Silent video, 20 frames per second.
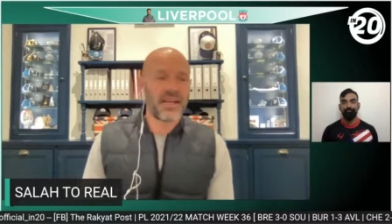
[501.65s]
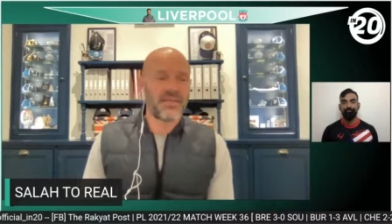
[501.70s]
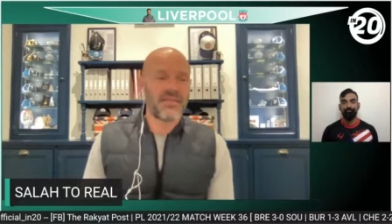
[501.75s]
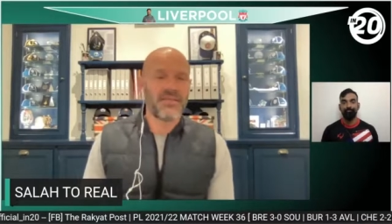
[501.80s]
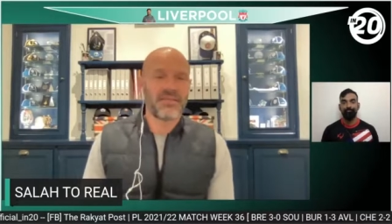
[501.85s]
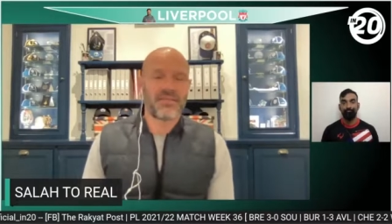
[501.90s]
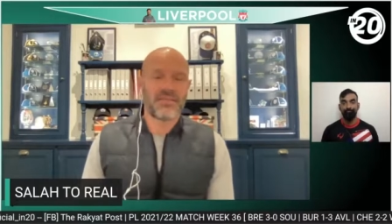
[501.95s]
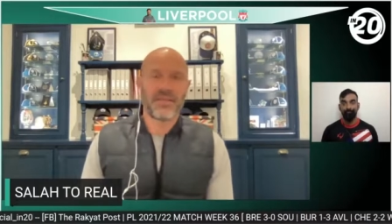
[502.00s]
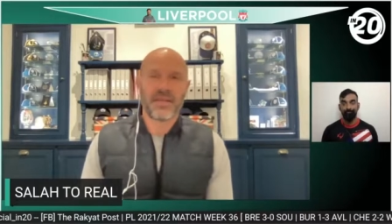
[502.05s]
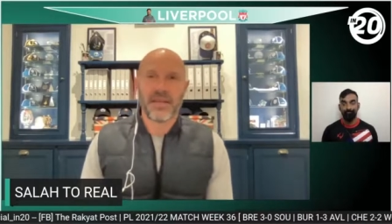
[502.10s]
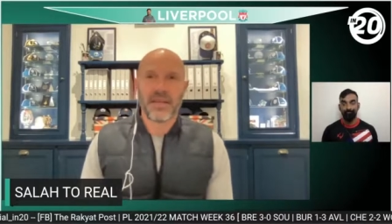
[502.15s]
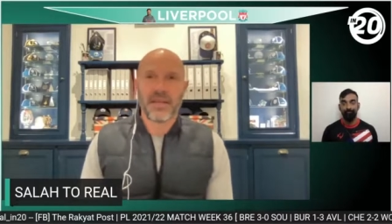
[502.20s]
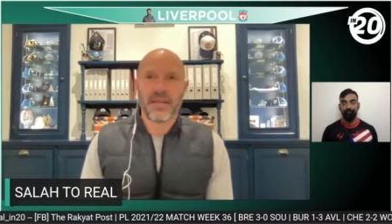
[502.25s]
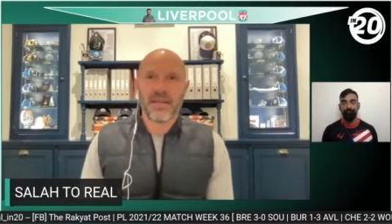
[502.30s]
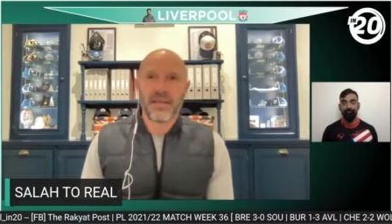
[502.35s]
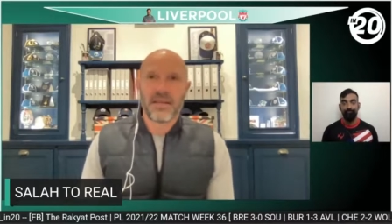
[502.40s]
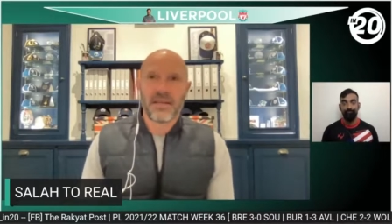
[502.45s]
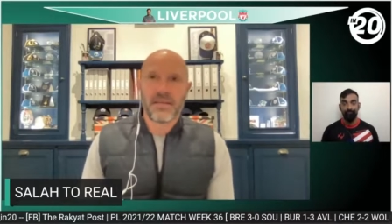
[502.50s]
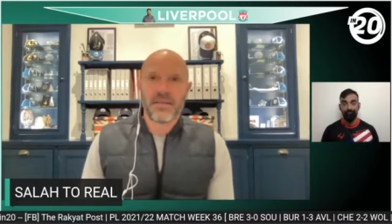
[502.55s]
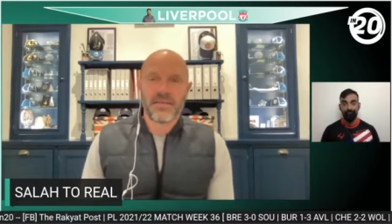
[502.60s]
and
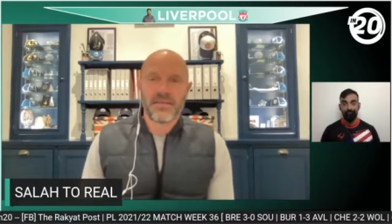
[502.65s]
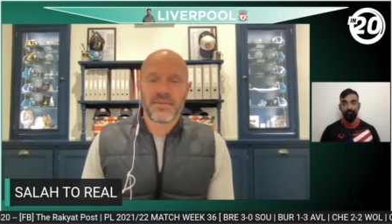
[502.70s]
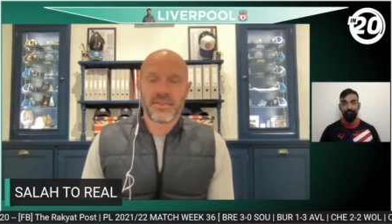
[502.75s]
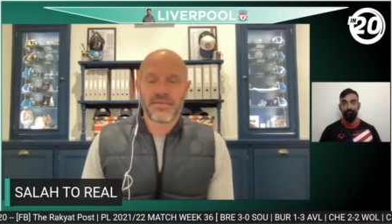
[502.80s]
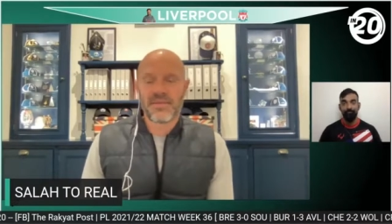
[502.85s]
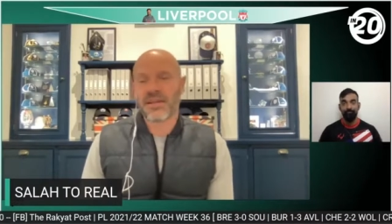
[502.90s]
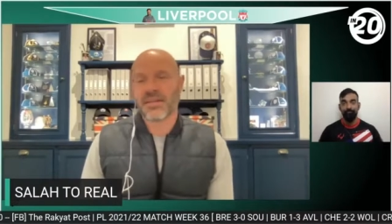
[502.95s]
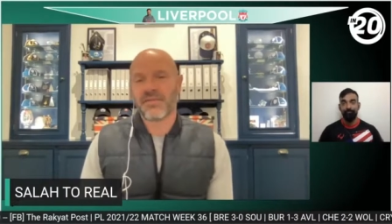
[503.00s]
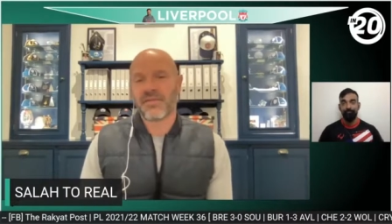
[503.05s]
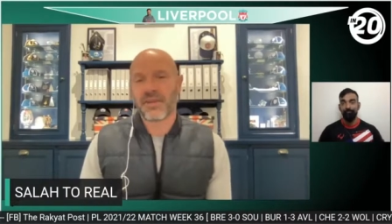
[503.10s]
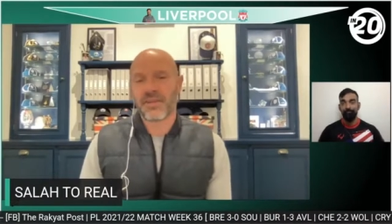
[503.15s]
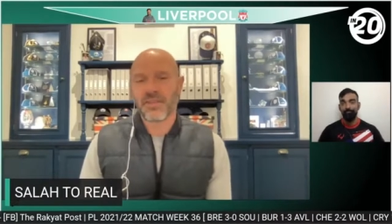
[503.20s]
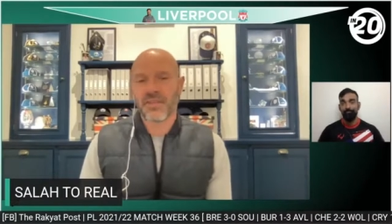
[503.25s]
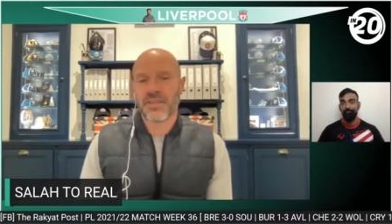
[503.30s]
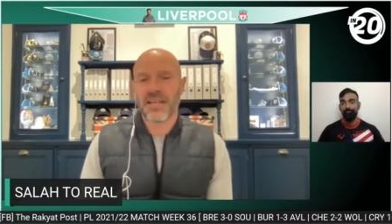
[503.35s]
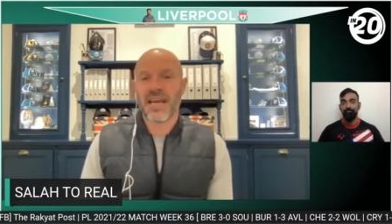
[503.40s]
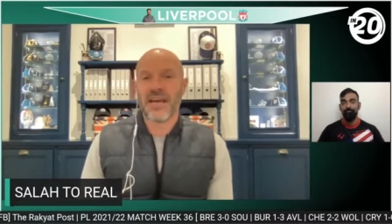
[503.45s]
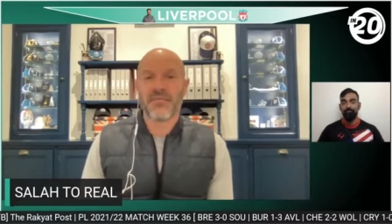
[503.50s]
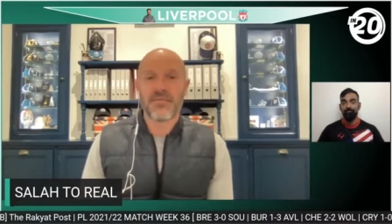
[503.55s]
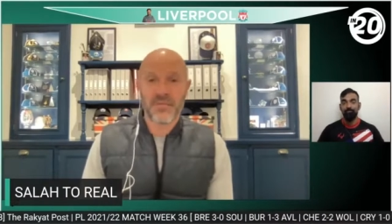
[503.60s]
Sir Alex Ferguson
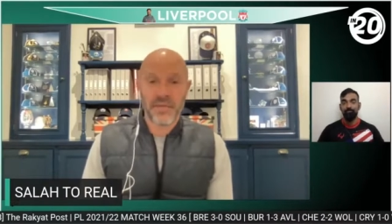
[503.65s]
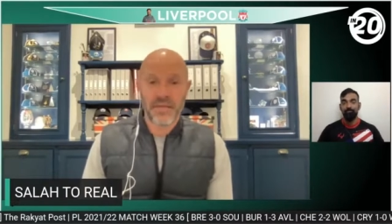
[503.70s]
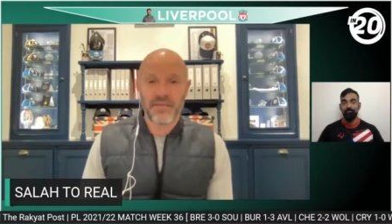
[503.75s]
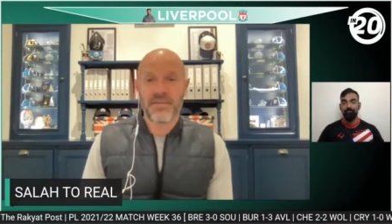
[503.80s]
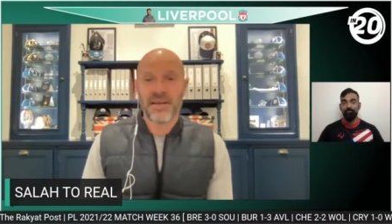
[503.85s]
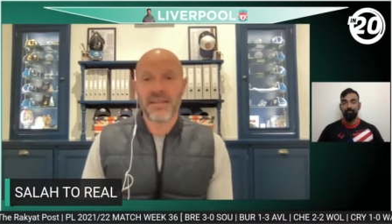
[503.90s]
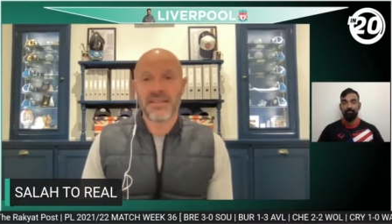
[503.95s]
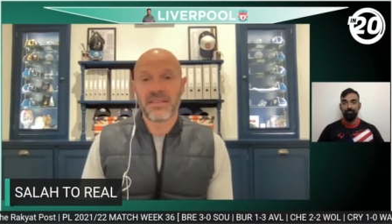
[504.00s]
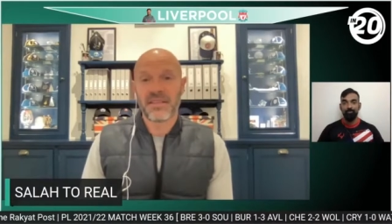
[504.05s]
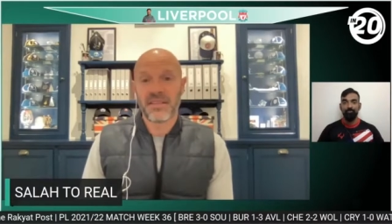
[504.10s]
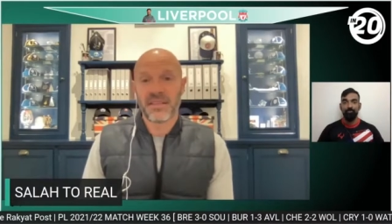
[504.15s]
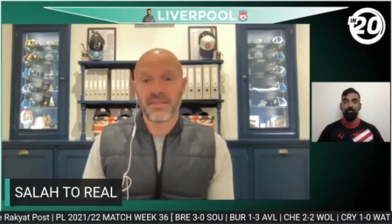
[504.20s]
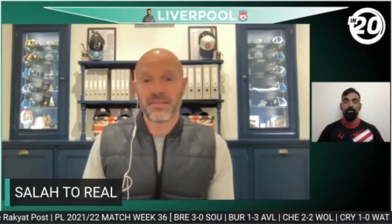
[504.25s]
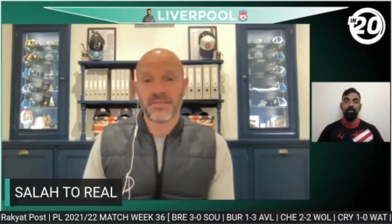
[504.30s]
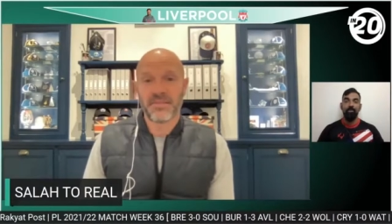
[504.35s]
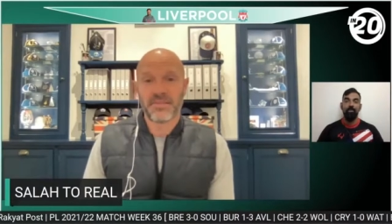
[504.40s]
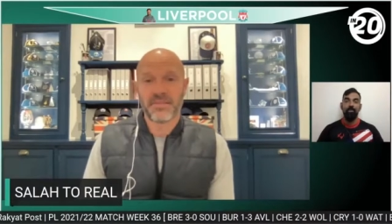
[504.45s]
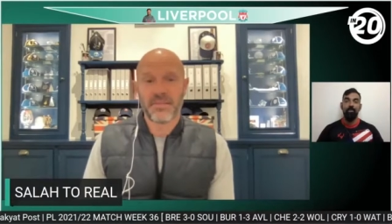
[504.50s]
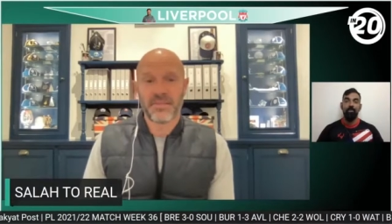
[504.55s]
kept reinventing them.